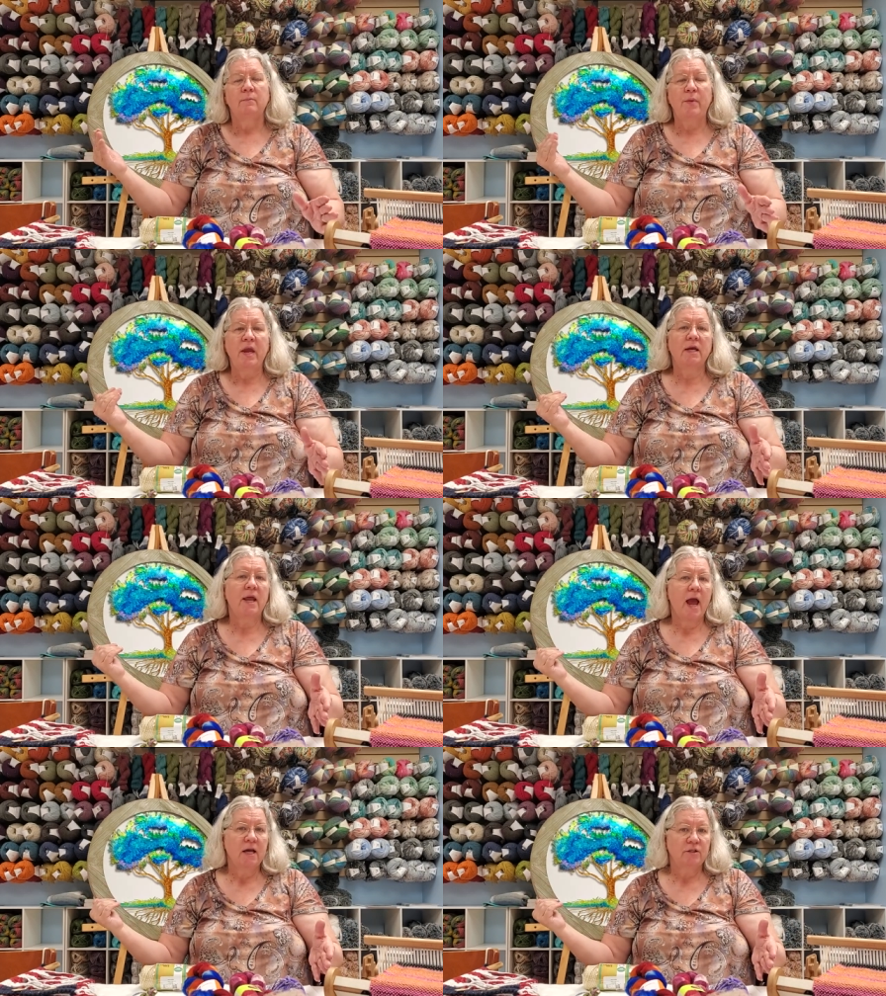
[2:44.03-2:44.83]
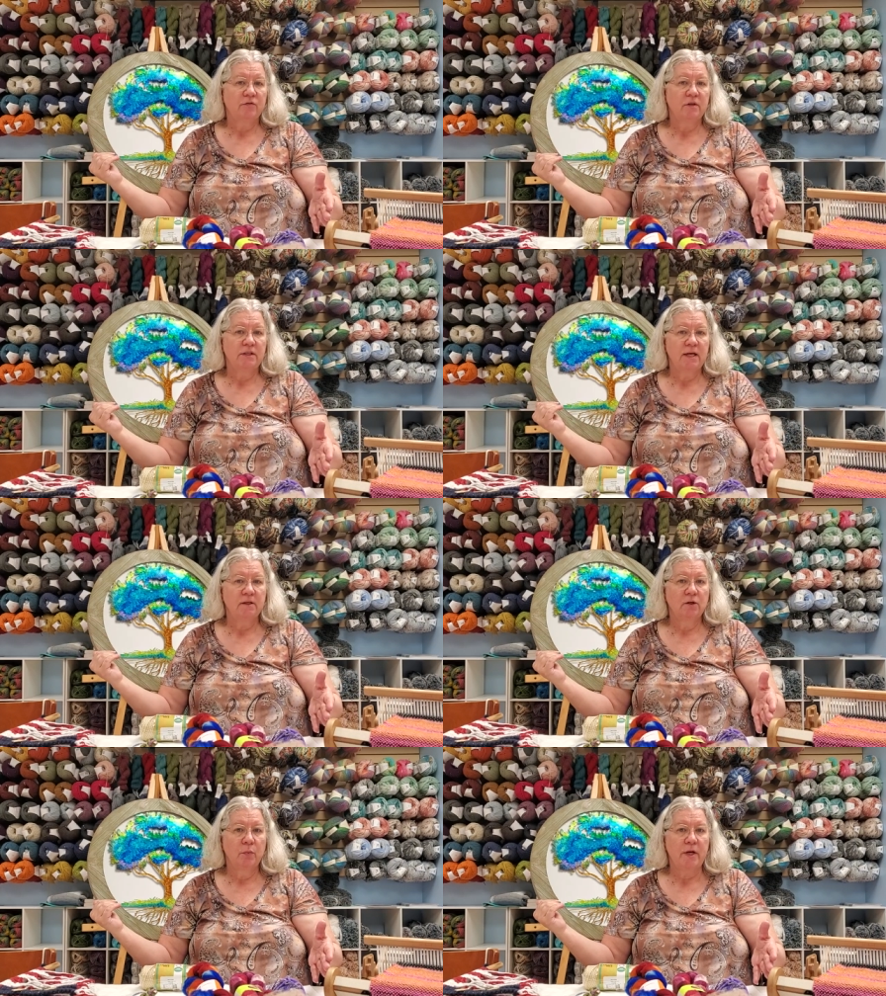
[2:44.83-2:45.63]
Being an Ashford
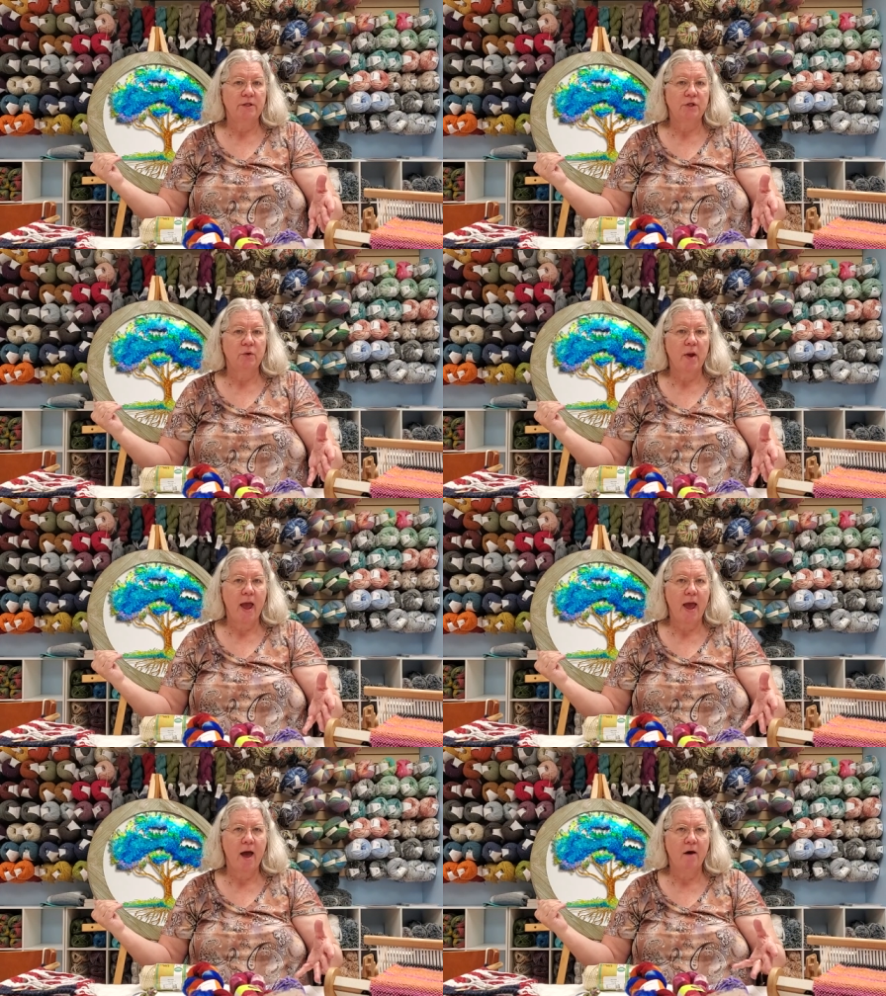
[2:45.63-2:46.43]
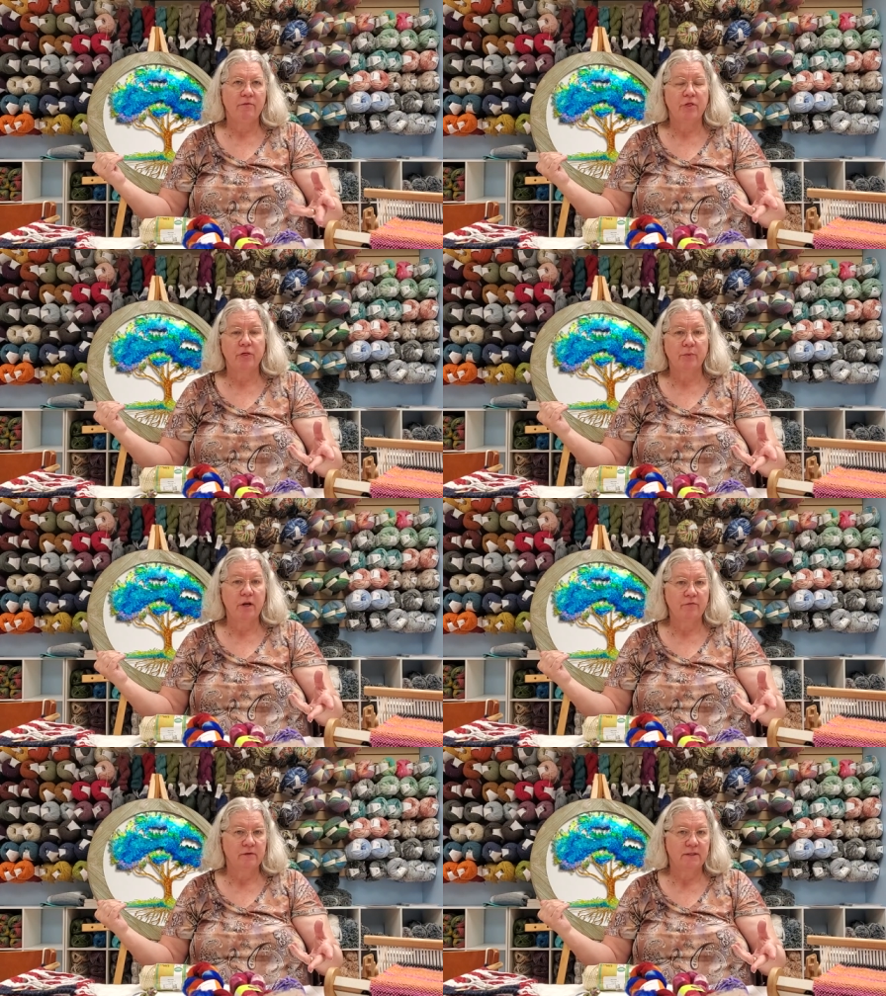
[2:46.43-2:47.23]
dealer, we do have 3
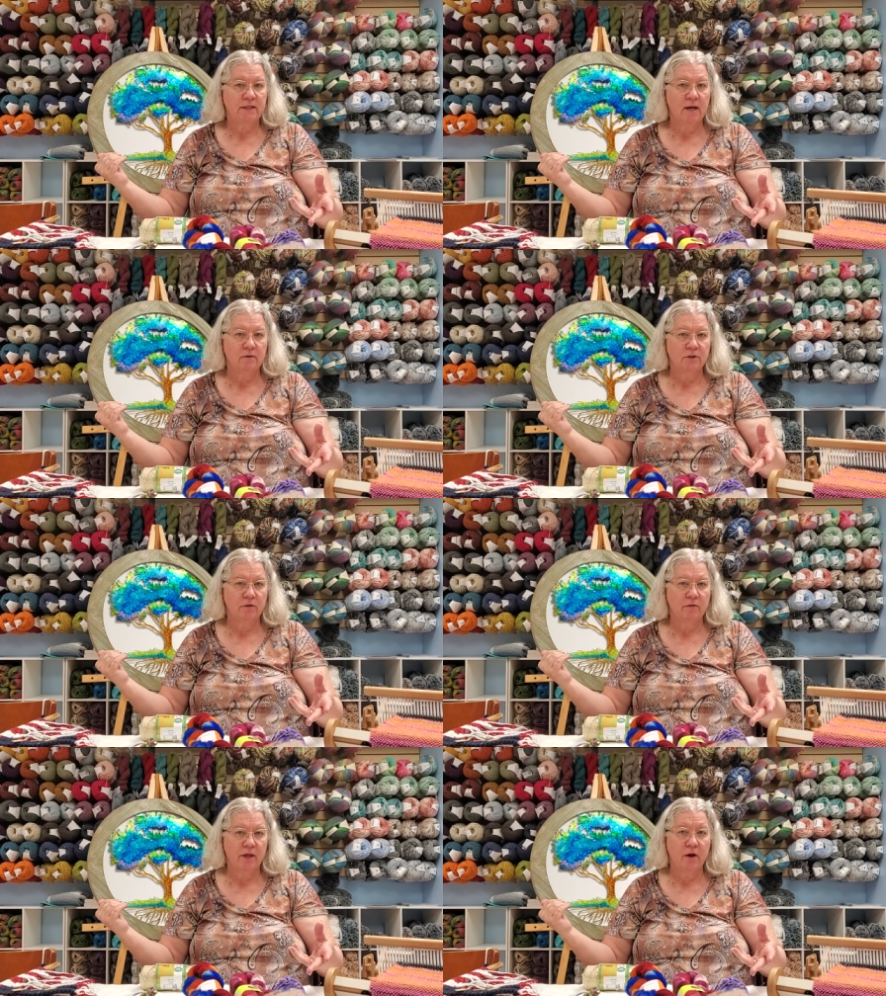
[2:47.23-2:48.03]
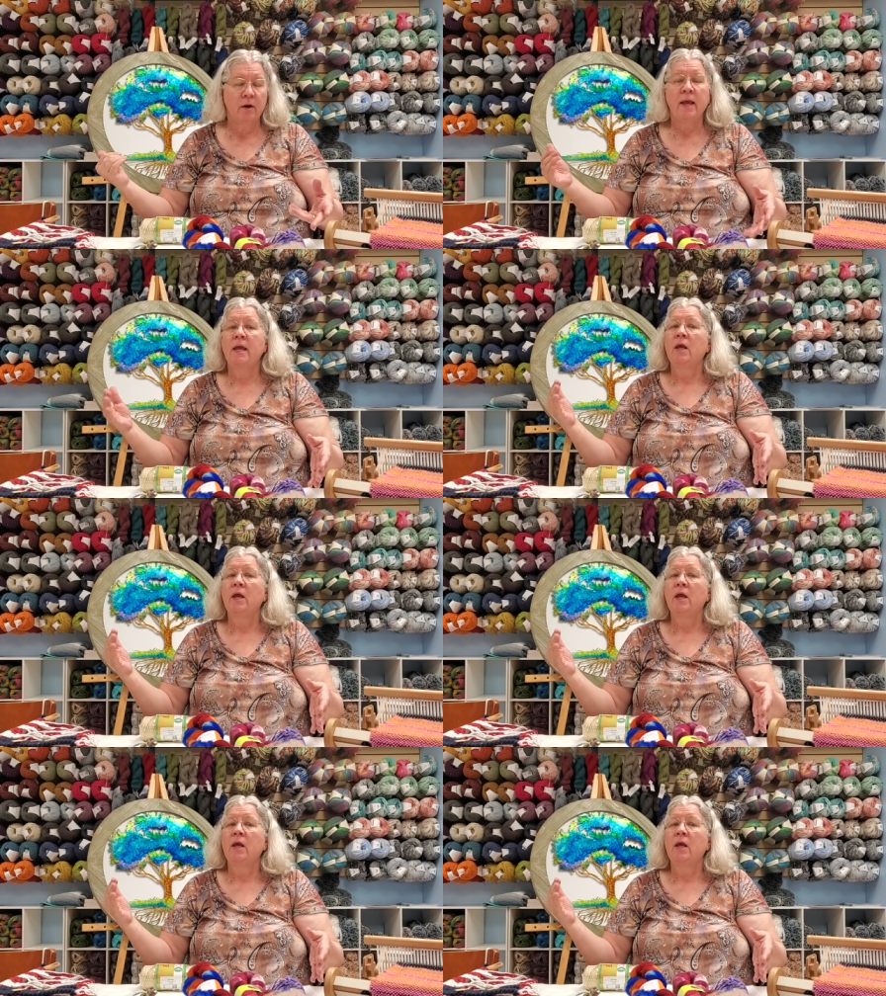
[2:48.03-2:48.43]
different styles over there.